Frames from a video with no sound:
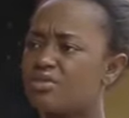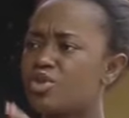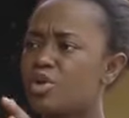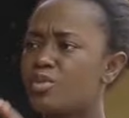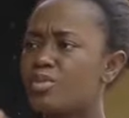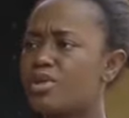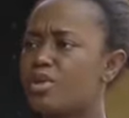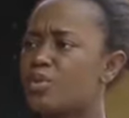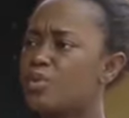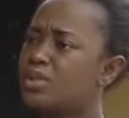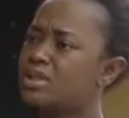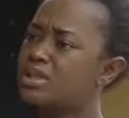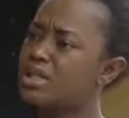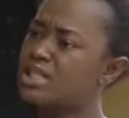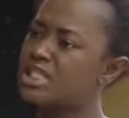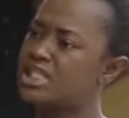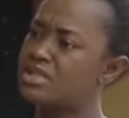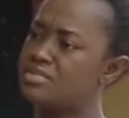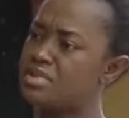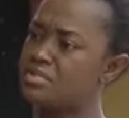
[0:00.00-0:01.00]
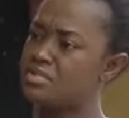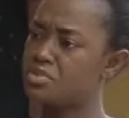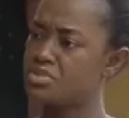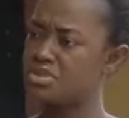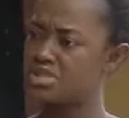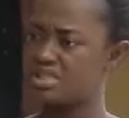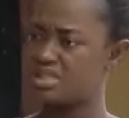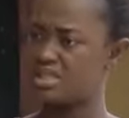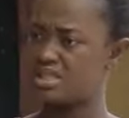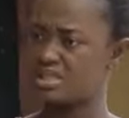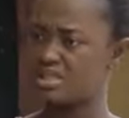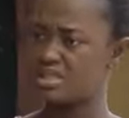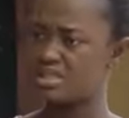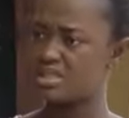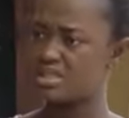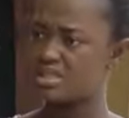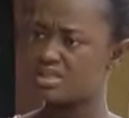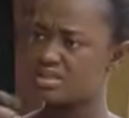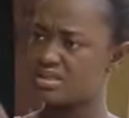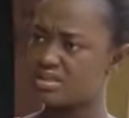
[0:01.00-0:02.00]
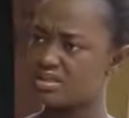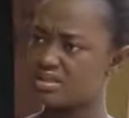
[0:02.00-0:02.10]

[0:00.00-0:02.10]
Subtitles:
have you not been the one dashing me money since?